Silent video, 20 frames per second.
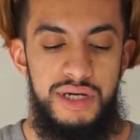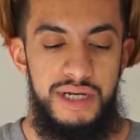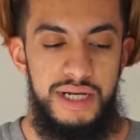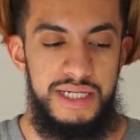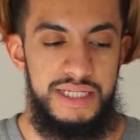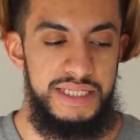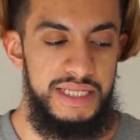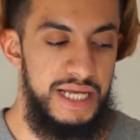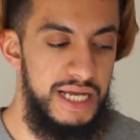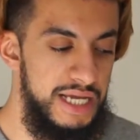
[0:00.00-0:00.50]

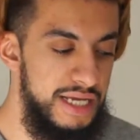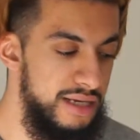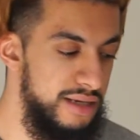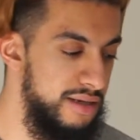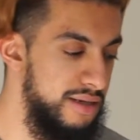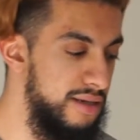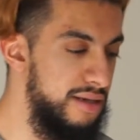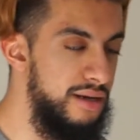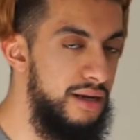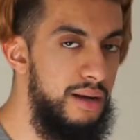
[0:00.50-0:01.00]
Say
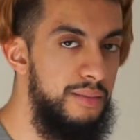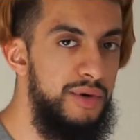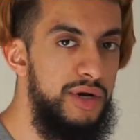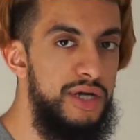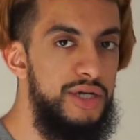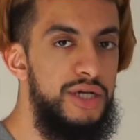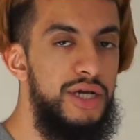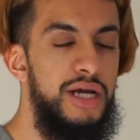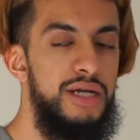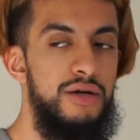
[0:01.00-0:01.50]
I'm going
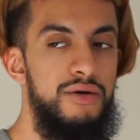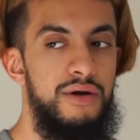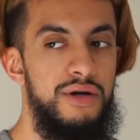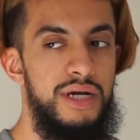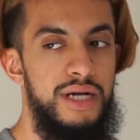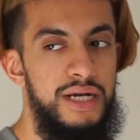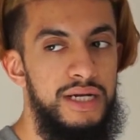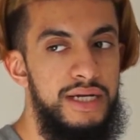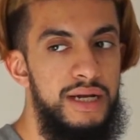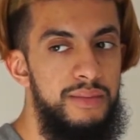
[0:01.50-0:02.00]
to turn around
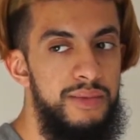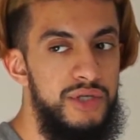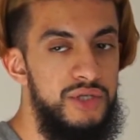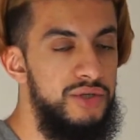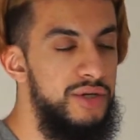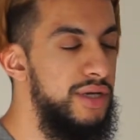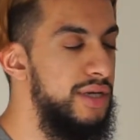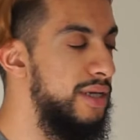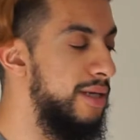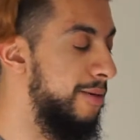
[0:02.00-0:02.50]
and demonstrate.